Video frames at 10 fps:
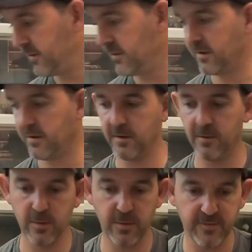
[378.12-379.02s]
not, I
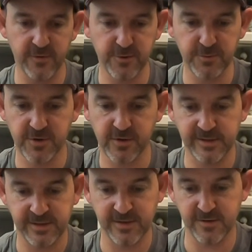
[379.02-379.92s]
will give you some
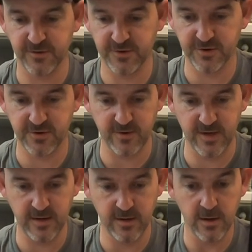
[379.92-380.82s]
sizes on the
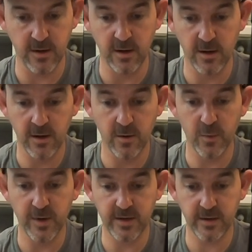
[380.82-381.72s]
screen.
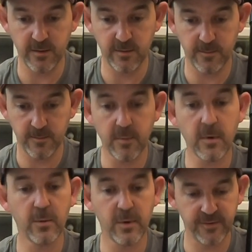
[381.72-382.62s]
We don't, but
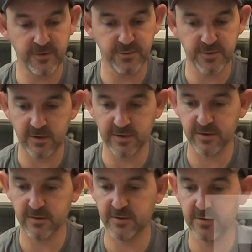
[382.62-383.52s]
I will give you some sizes
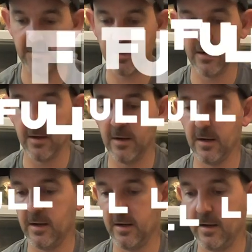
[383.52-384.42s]
on the screen.
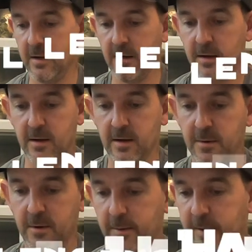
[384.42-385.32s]

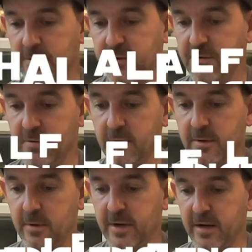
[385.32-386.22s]
Where are we? Unscrew
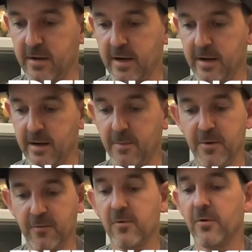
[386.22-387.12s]
the locking nut, connect the
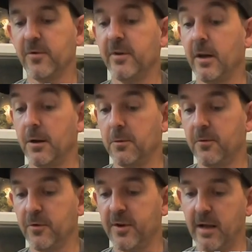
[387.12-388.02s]
middle rod to the lower
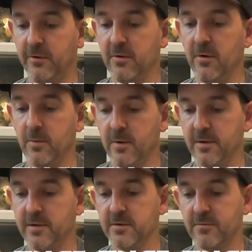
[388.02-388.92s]
rod
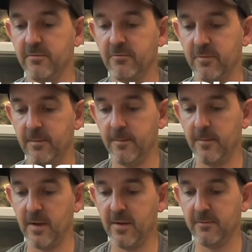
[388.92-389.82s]
counterclockwise,
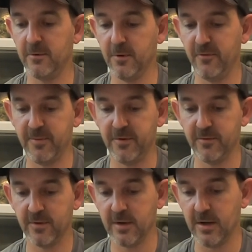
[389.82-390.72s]
and then remove middle
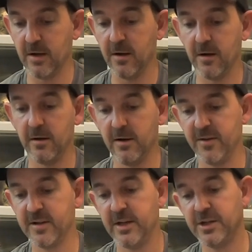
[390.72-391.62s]
rod. Align
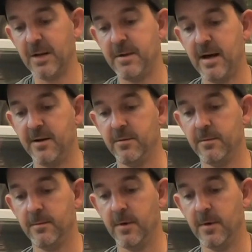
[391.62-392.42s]
the T-shaped handle